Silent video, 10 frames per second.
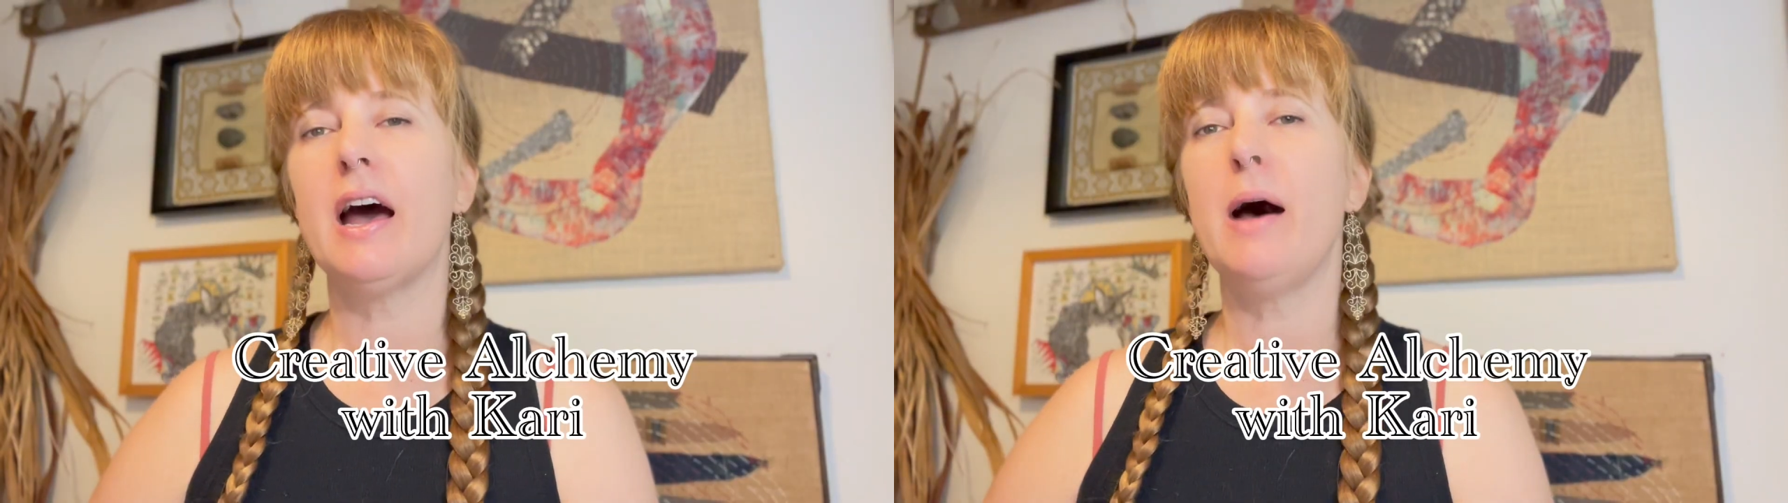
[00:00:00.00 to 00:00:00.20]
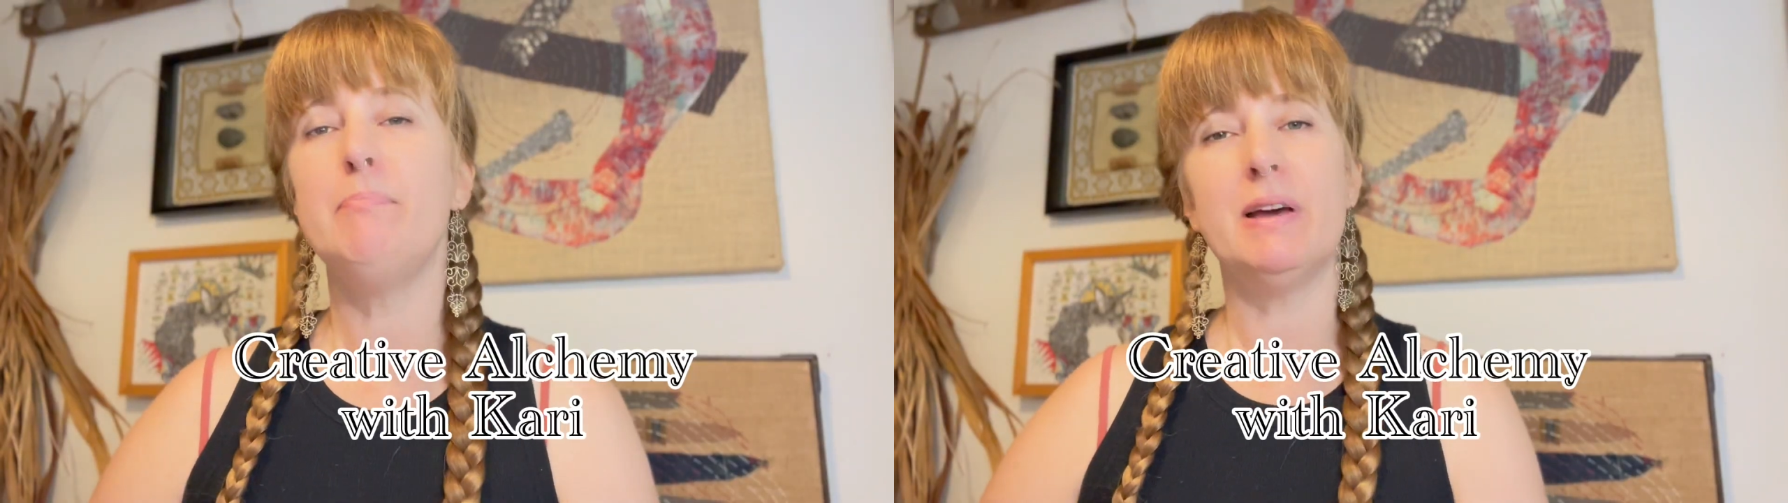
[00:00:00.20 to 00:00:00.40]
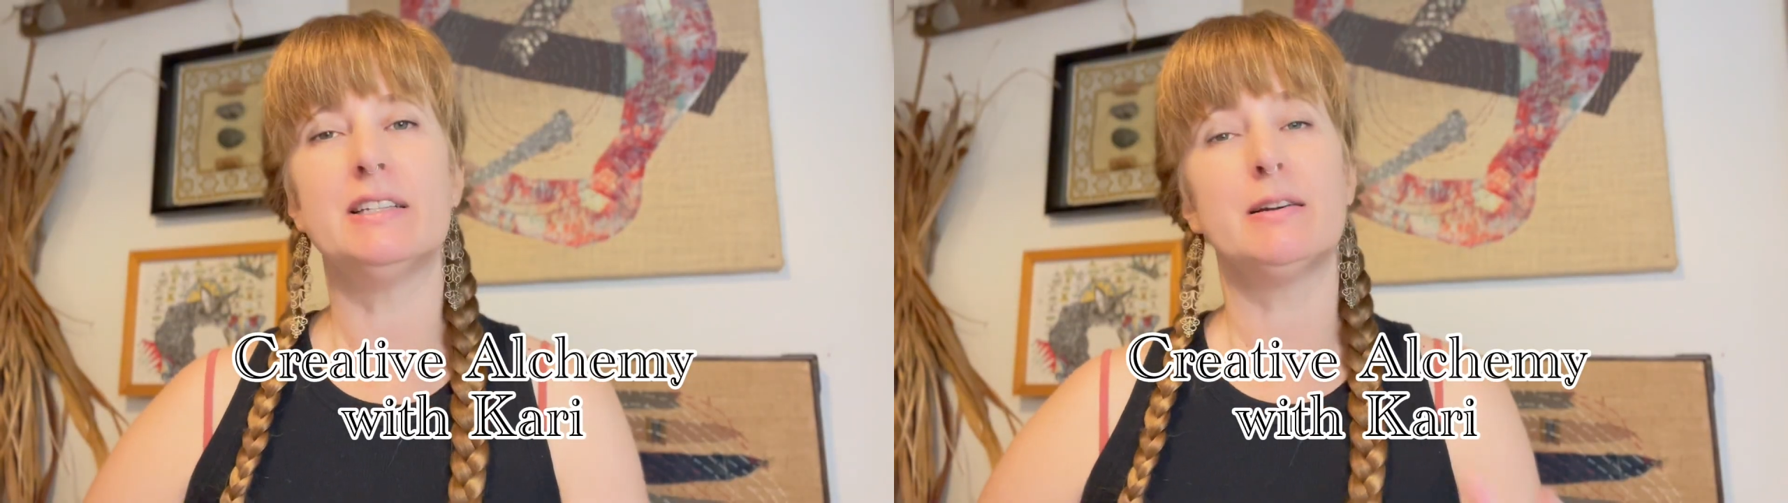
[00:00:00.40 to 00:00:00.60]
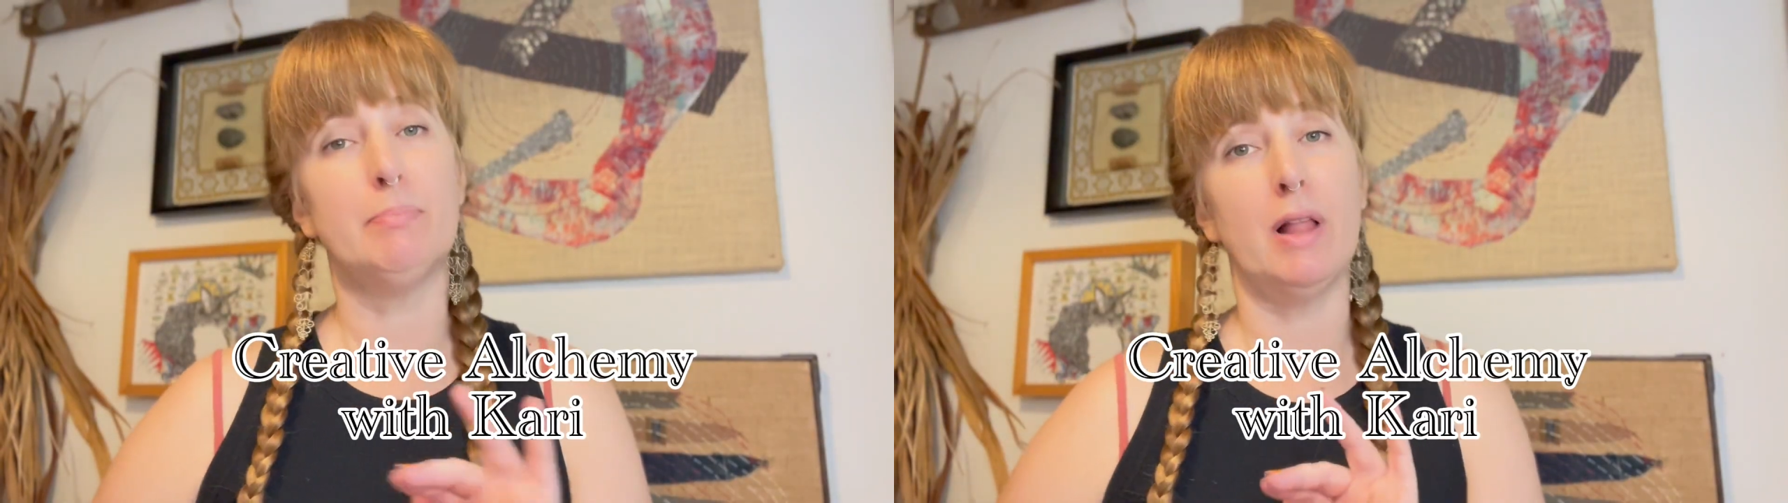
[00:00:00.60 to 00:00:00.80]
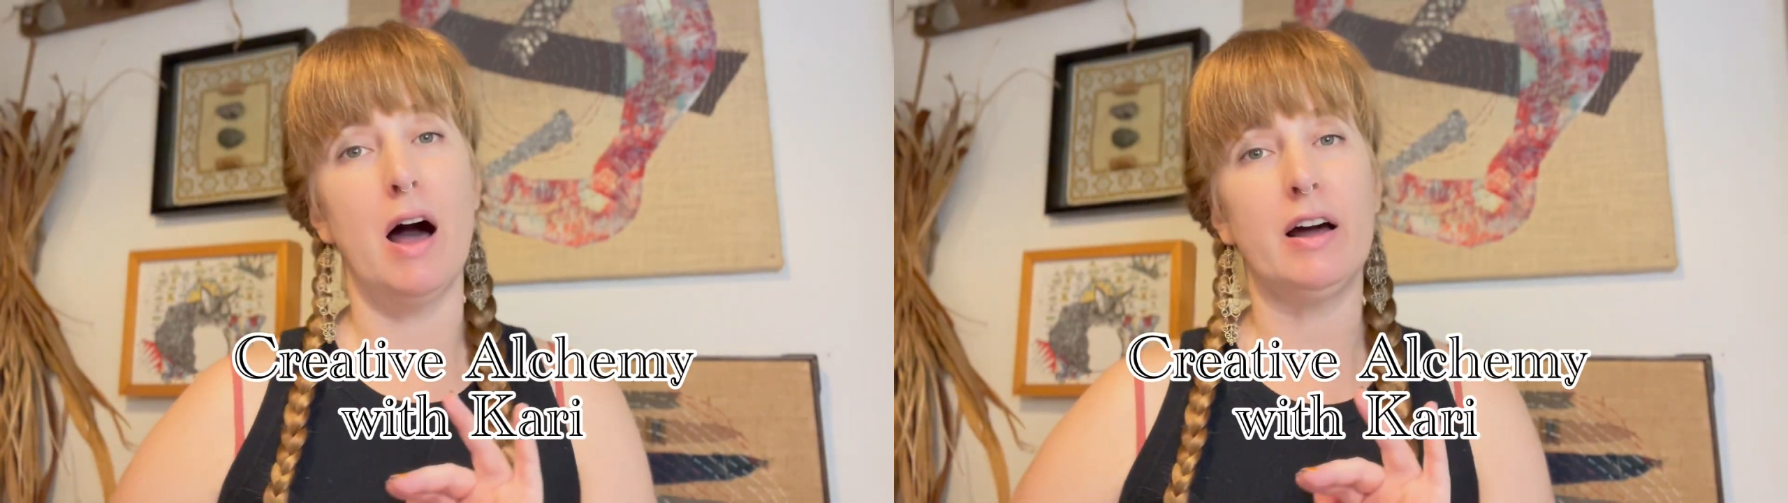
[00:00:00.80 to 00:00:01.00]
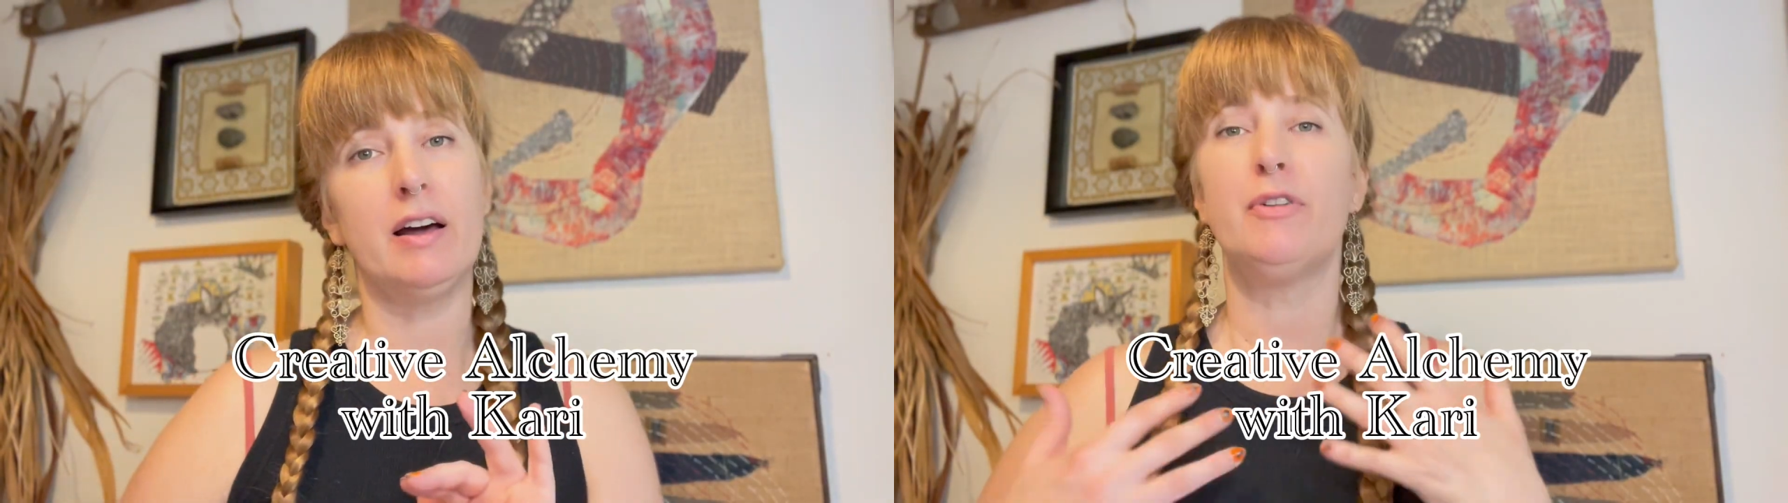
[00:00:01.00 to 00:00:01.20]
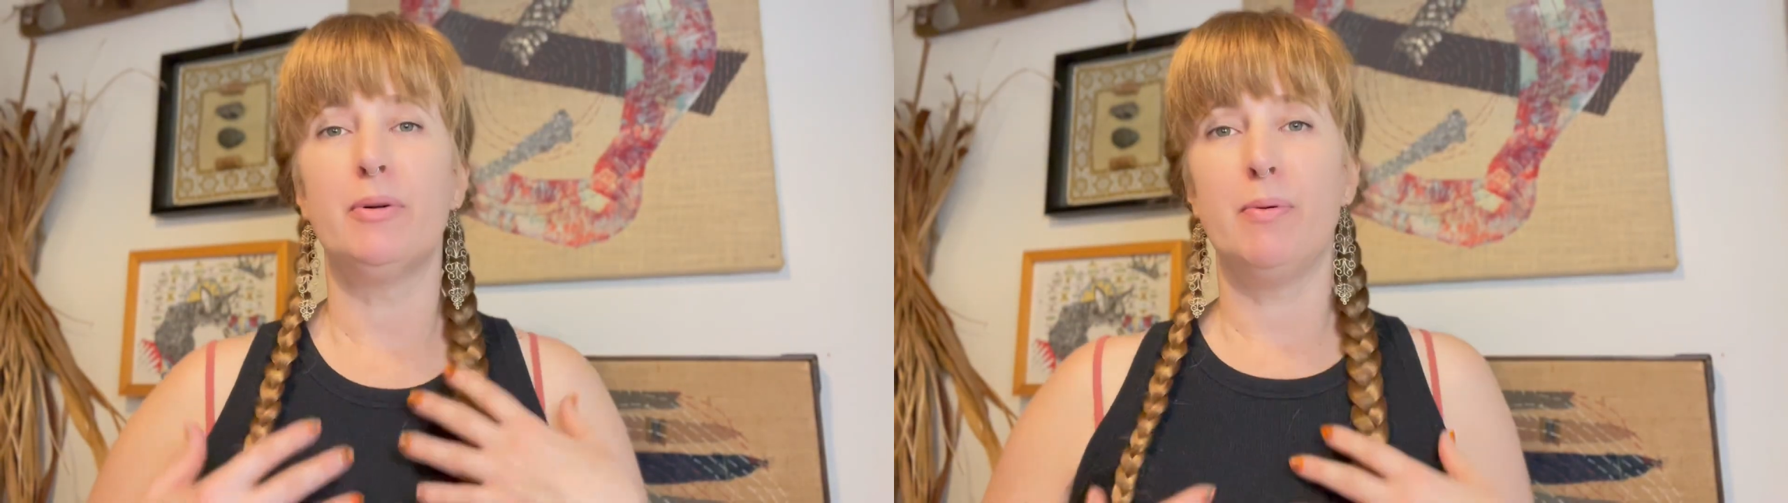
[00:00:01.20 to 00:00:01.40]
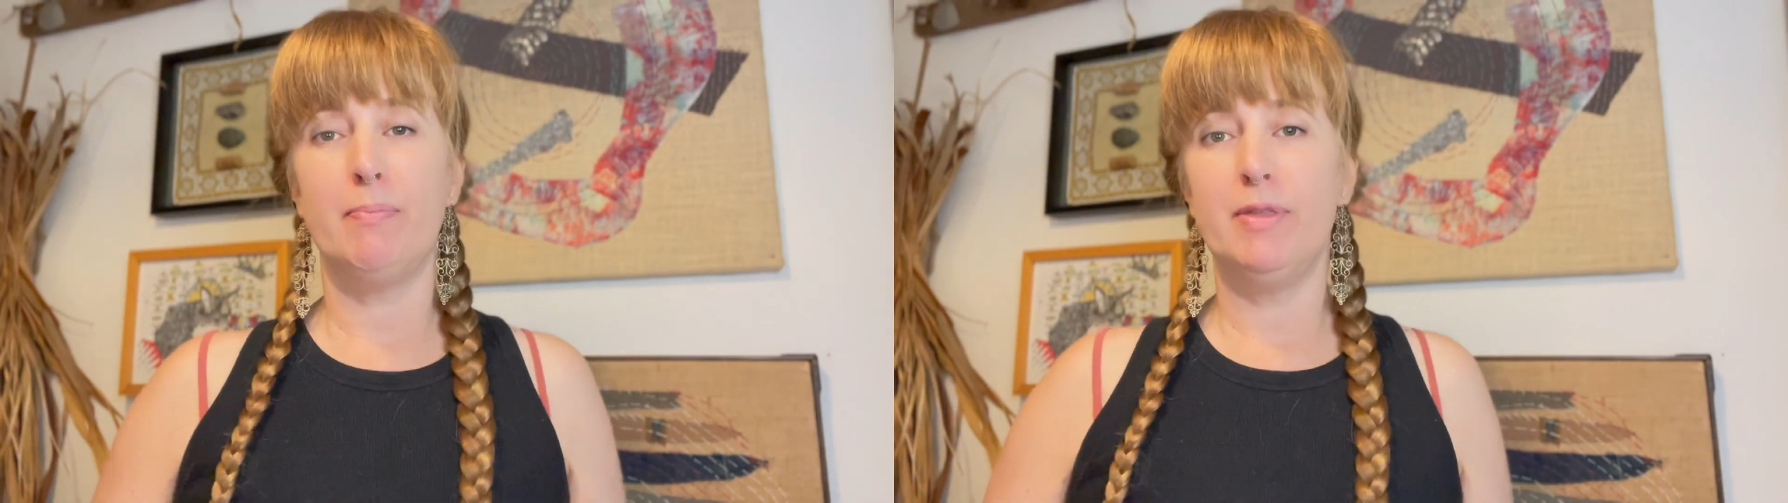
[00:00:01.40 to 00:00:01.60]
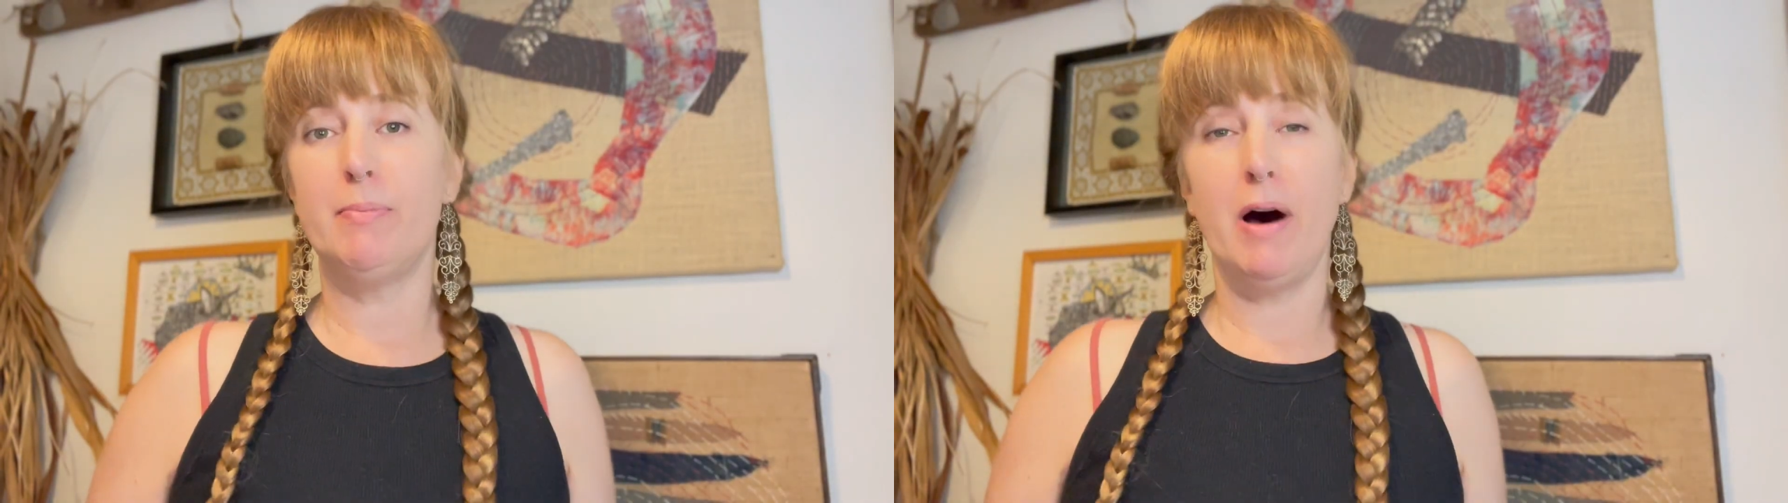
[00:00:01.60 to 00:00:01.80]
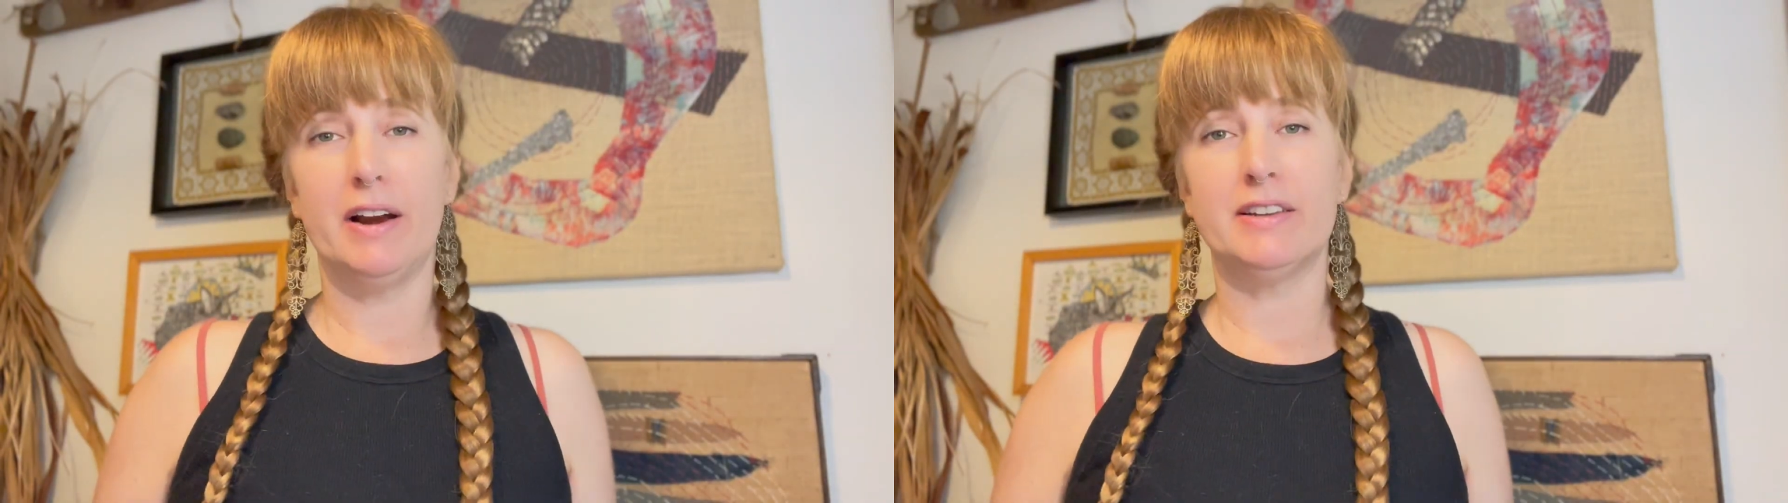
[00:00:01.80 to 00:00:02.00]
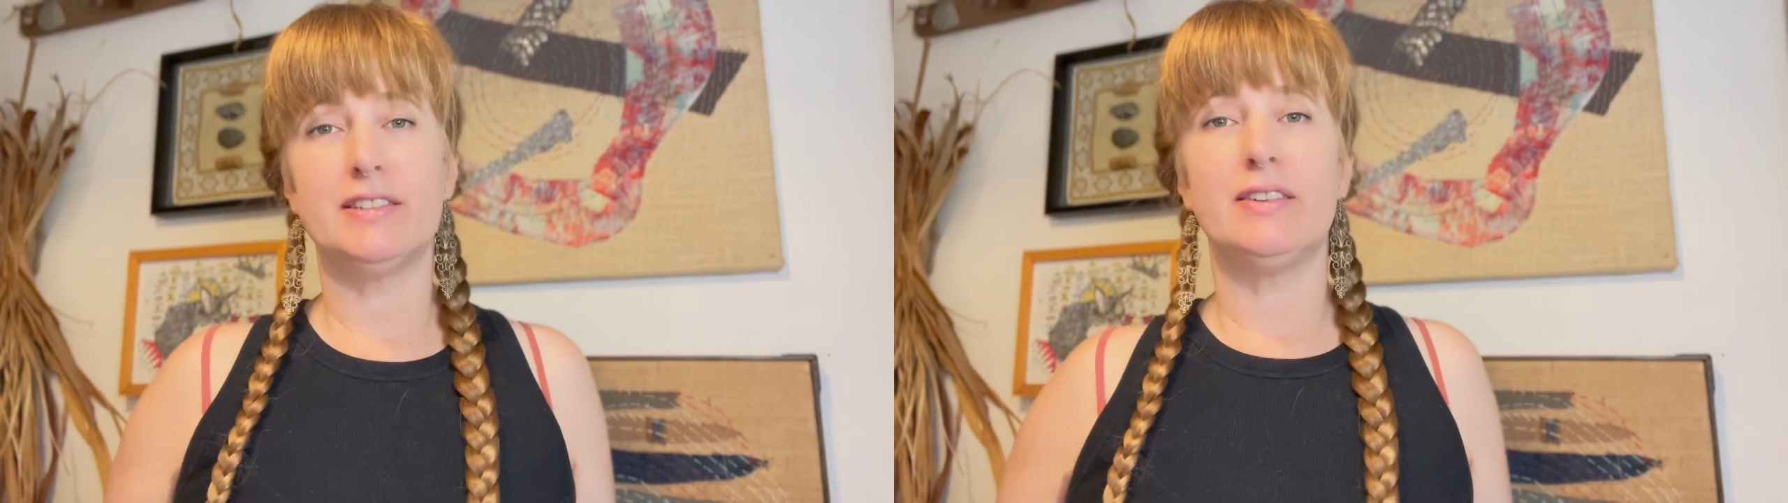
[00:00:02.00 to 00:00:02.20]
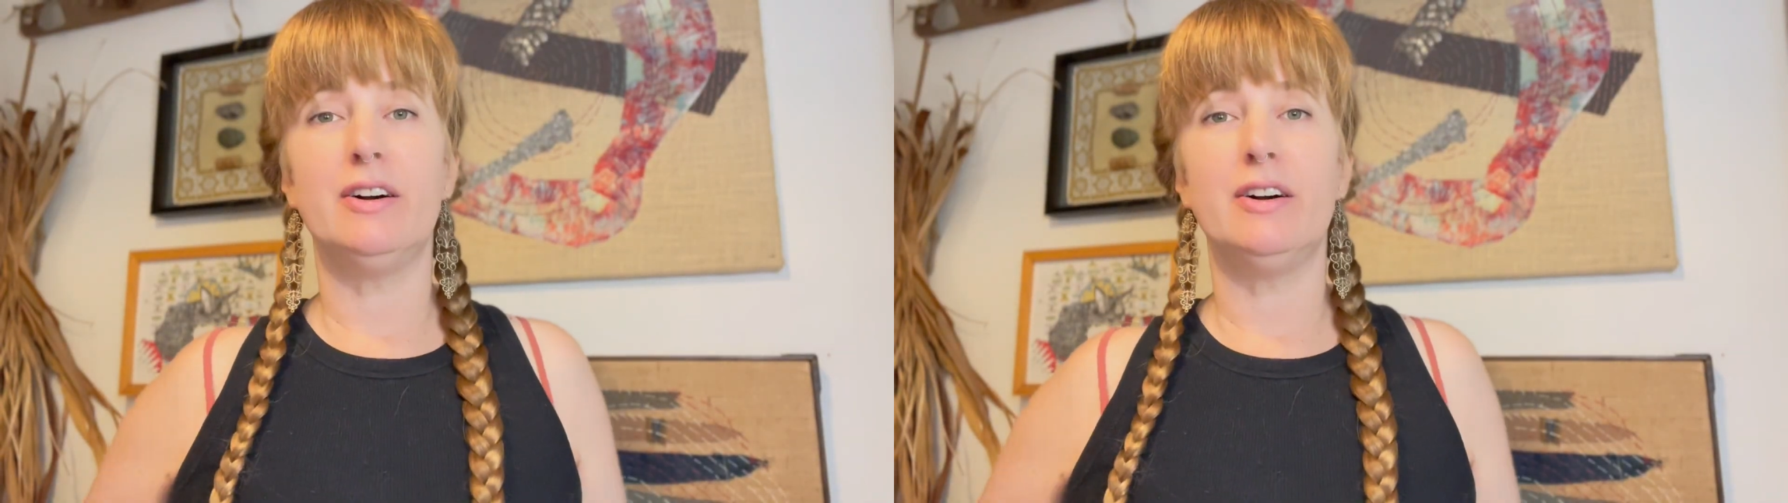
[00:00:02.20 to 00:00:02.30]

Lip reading: a basic block for the bodice,